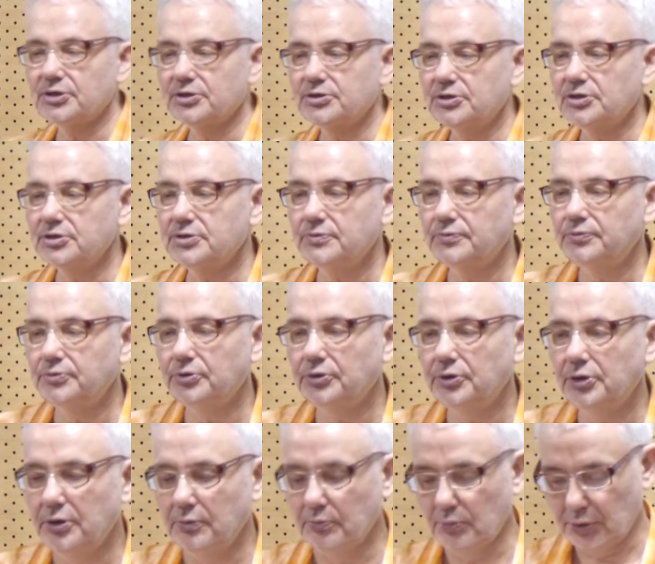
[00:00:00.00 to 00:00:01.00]
are quite
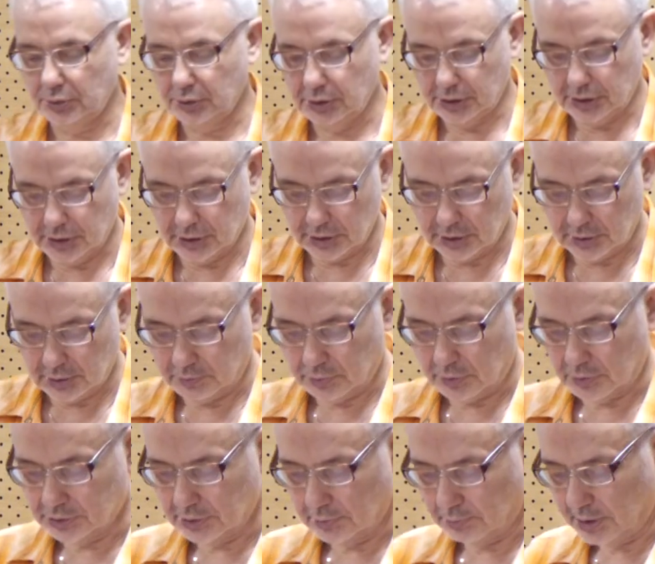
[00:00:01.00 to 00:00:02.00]
successful in
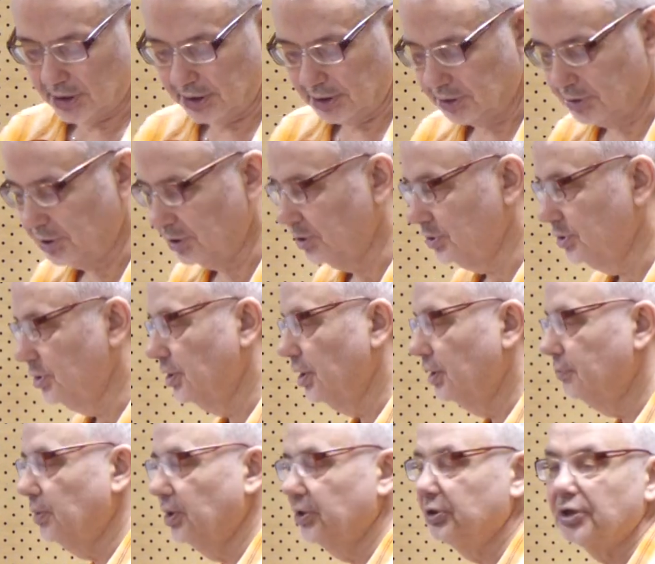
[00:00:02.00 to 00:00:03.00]
modeling and for the
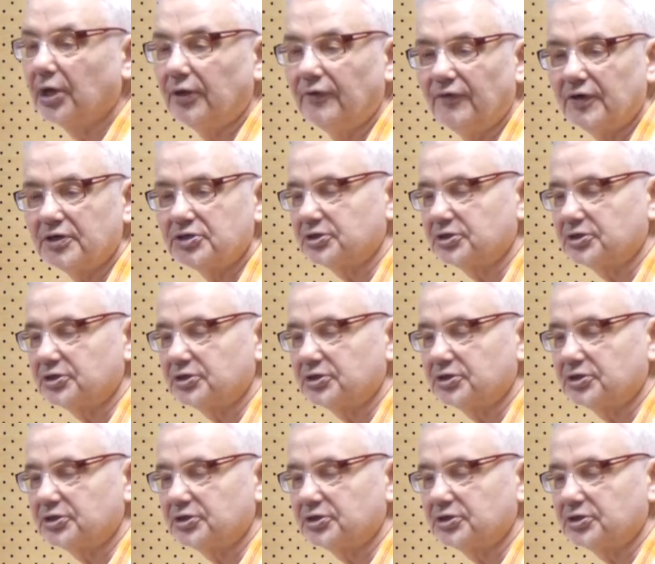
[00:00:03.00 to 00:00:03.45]
planetary dynamics and